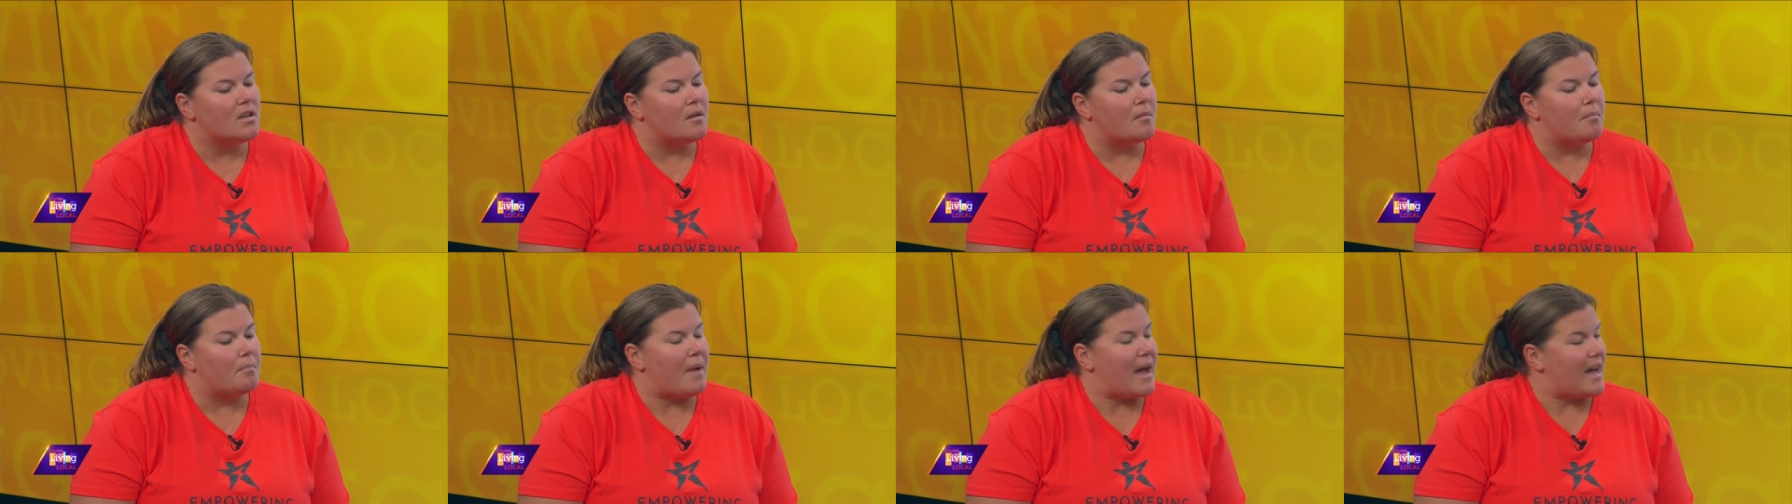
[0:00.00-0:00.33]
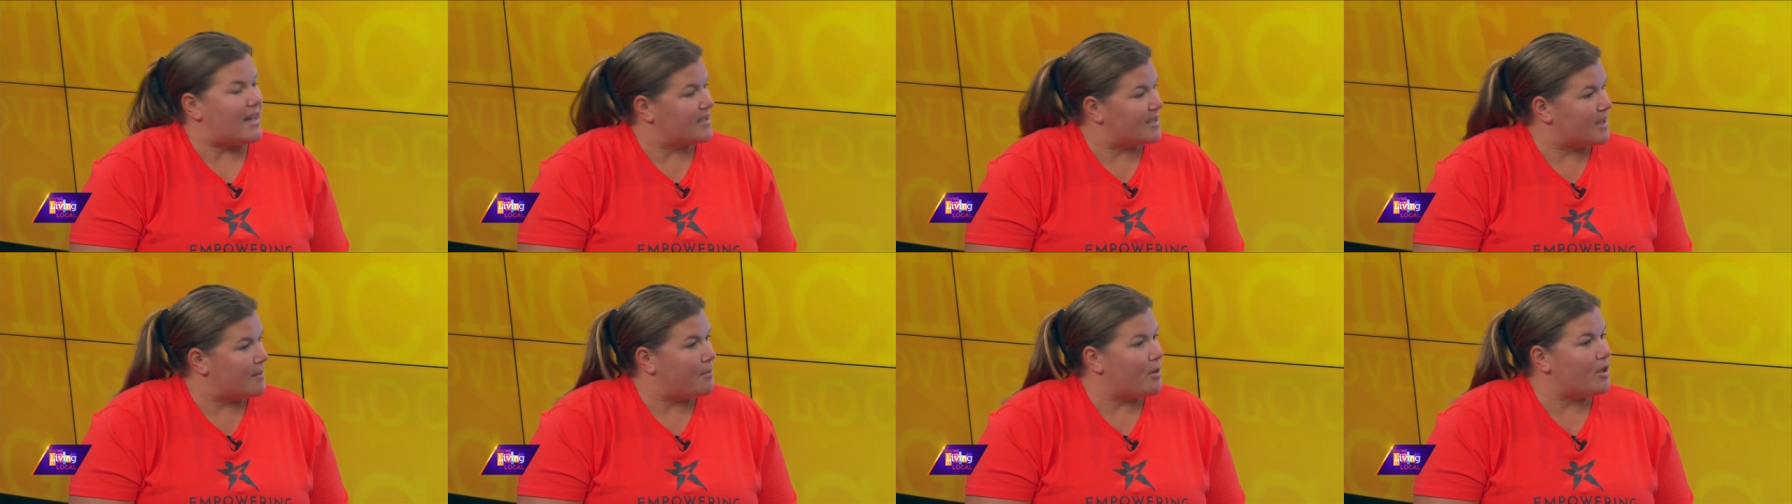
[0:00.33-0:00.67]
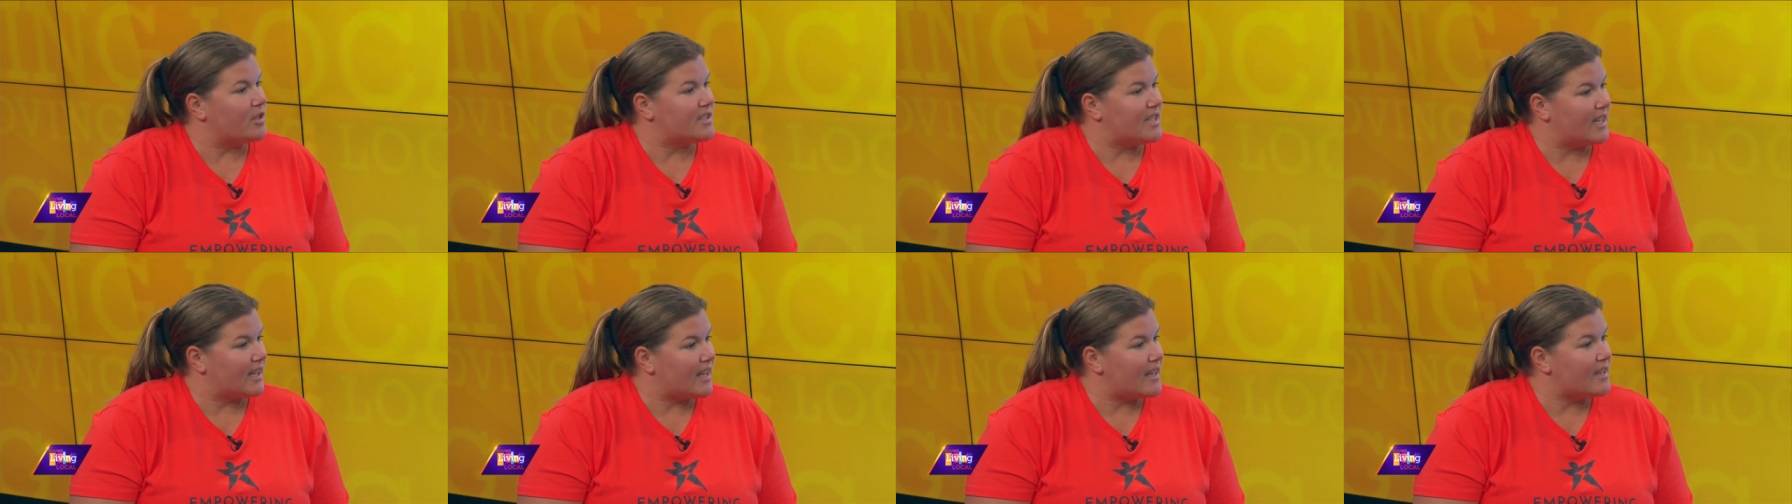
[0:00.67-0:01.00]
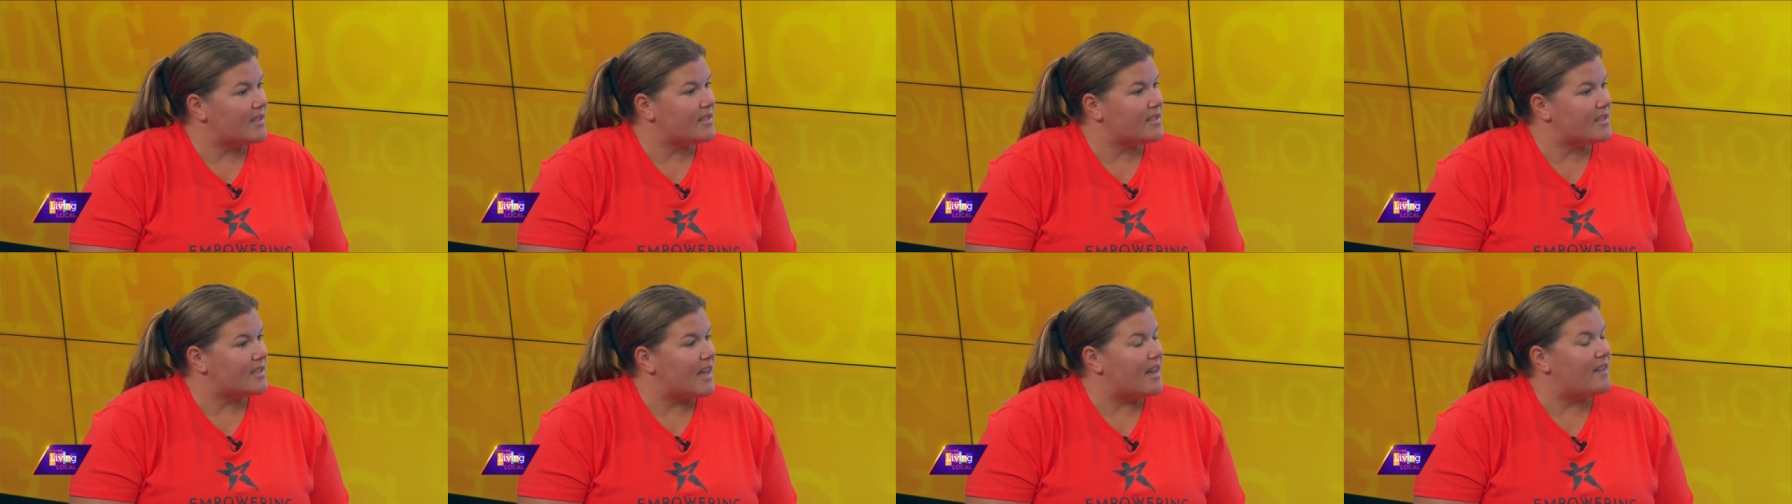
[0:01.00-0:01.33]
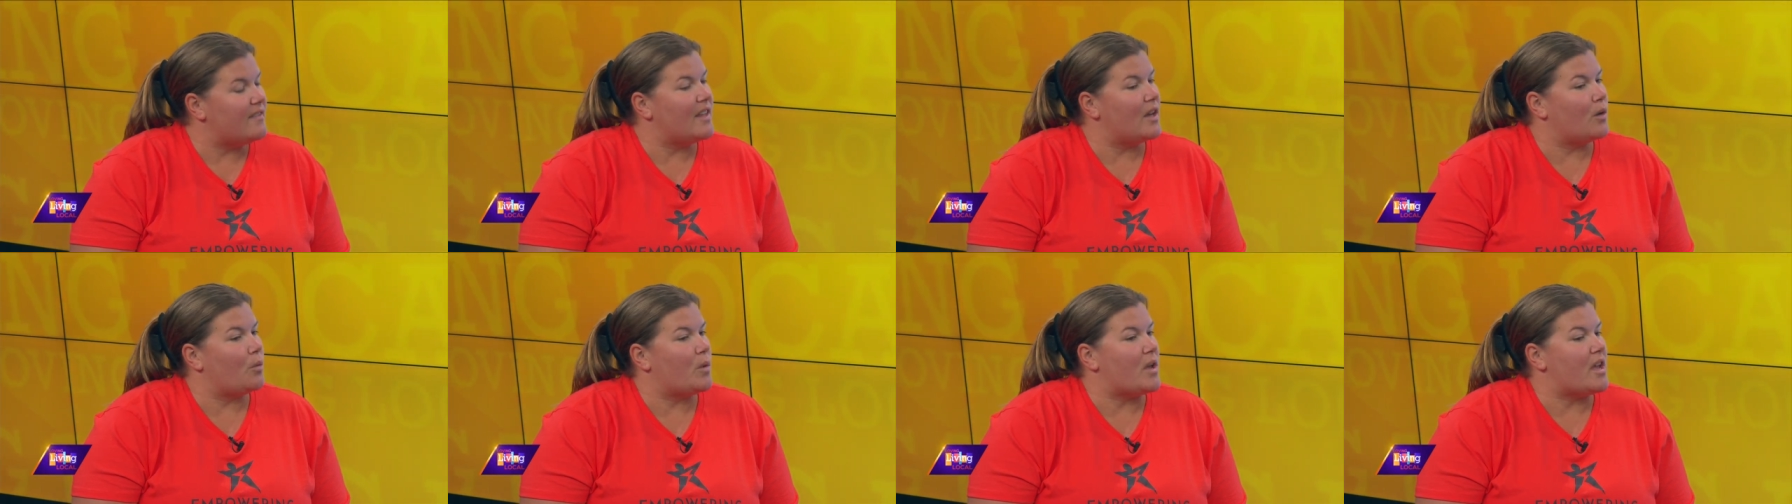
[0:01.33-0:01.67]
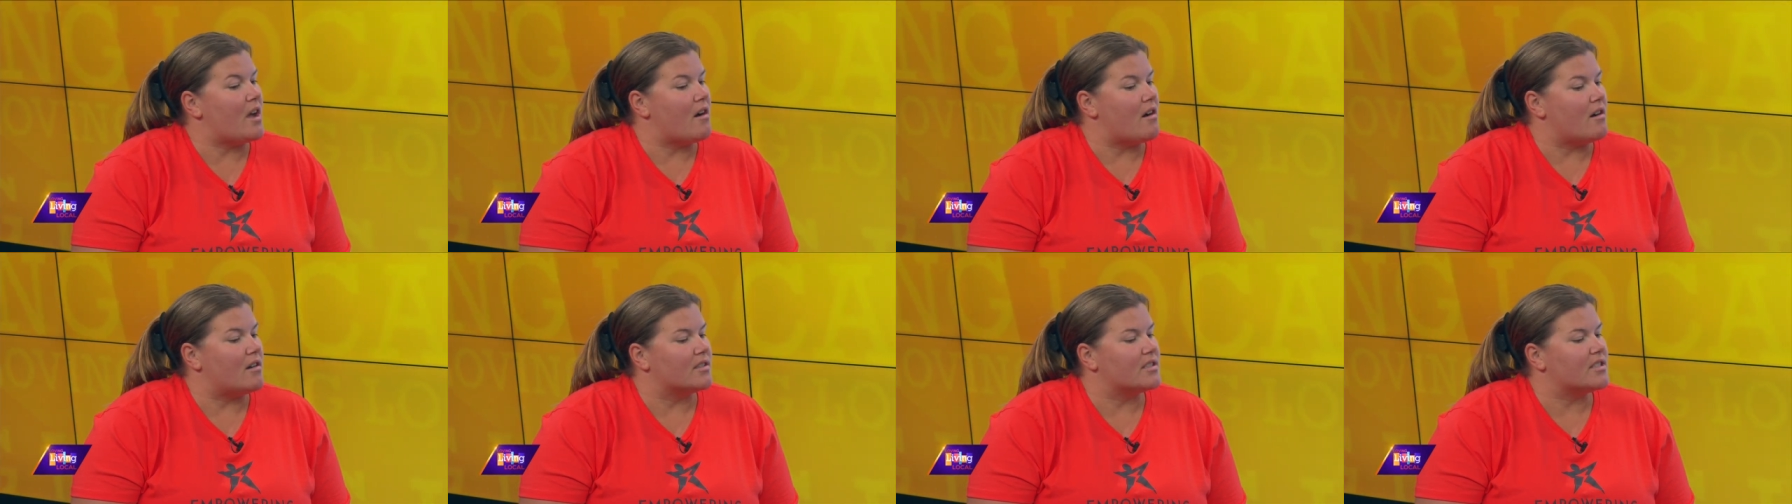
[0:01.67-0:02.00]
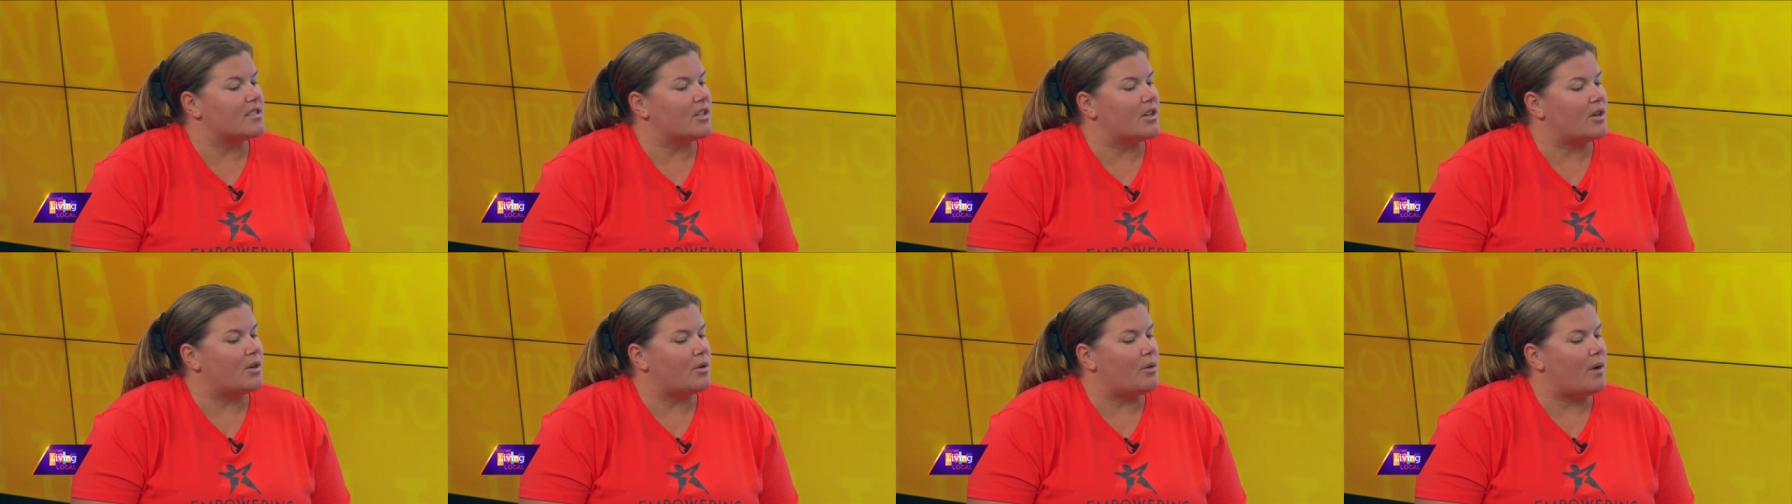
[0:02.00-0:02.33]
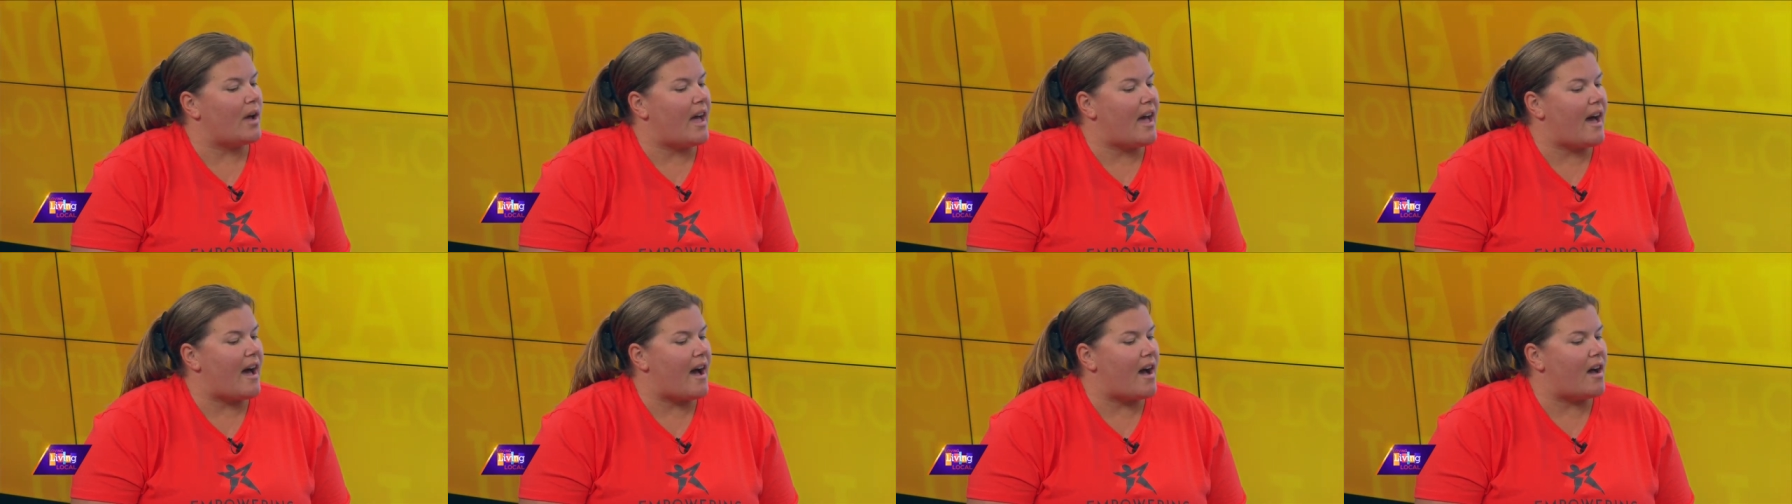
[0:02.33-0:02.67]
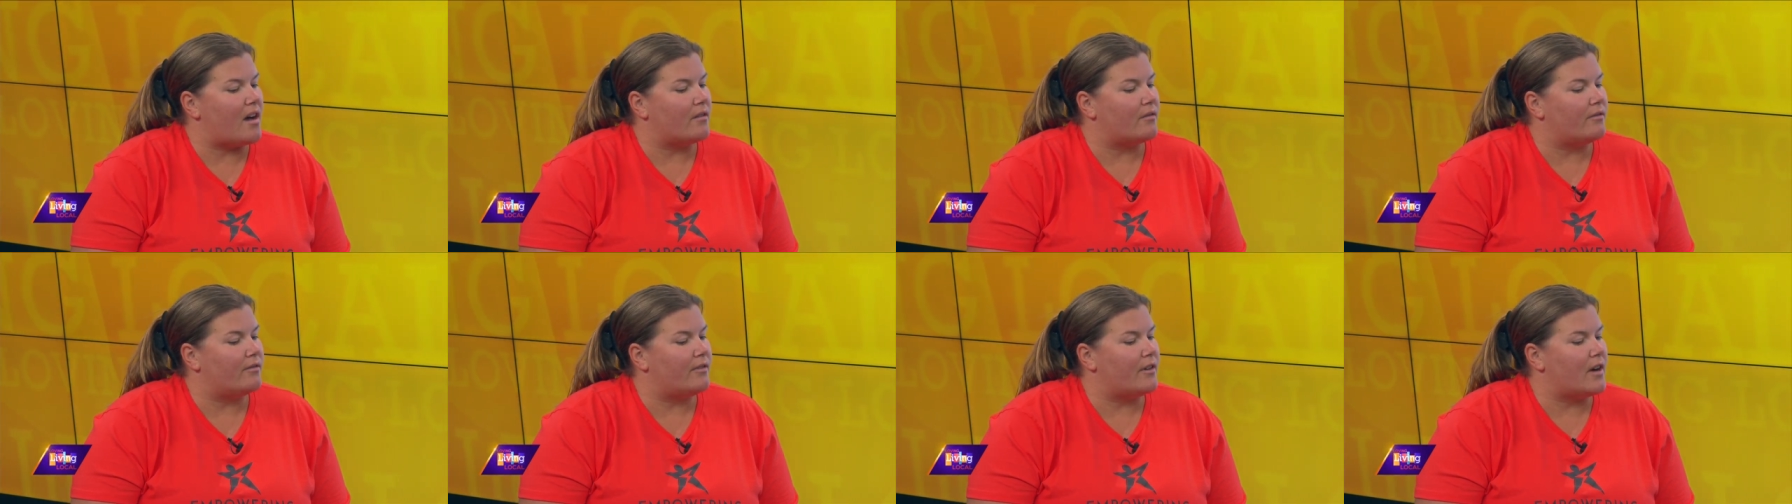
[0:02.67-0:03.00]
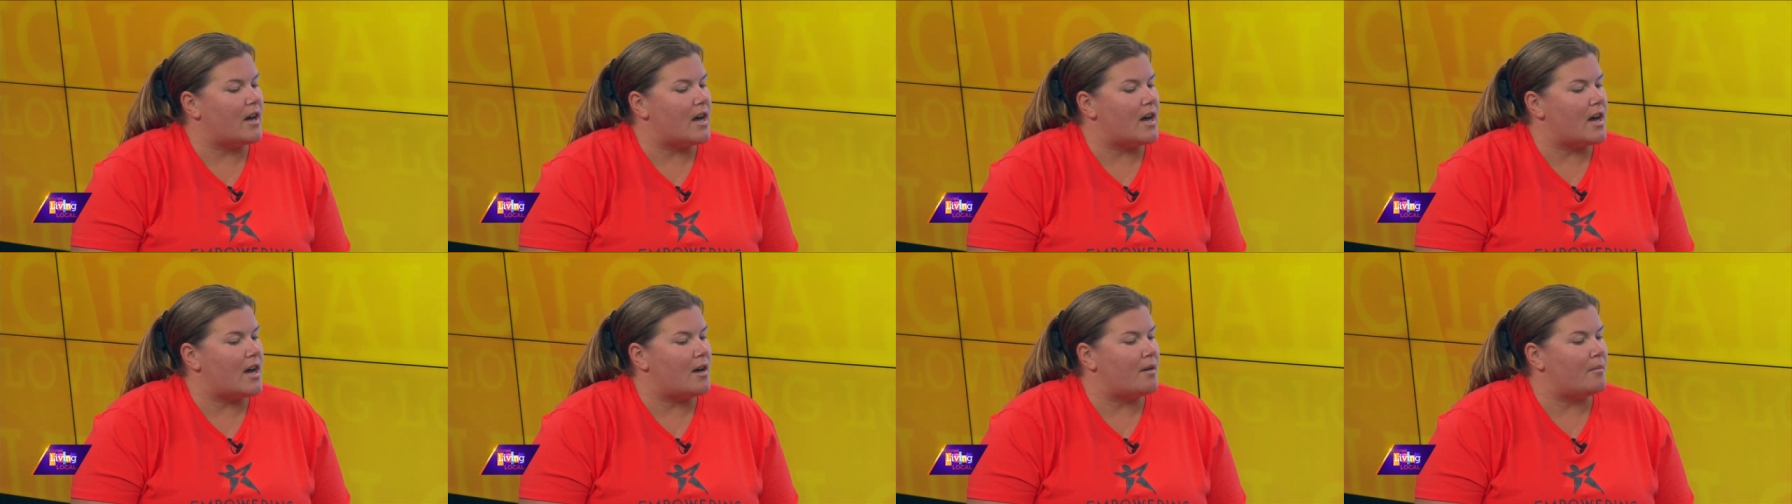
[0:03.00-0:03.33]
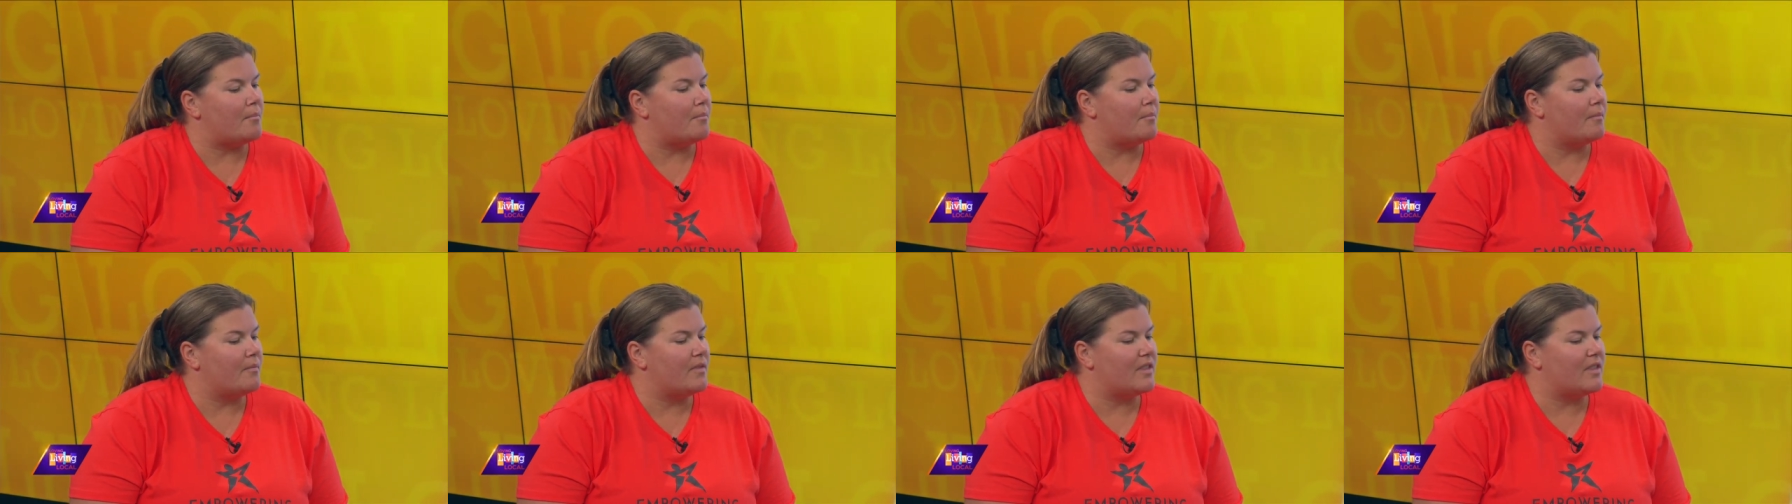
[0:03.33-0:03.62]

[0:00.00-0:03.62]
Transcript: basketball tickets and then oh. we also have um,